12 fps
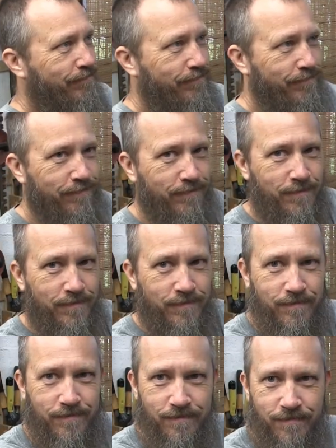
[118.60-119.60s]

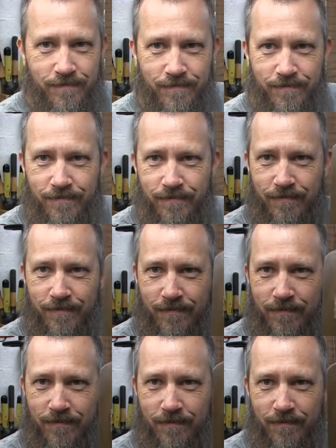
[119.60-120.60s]
Nothing is said.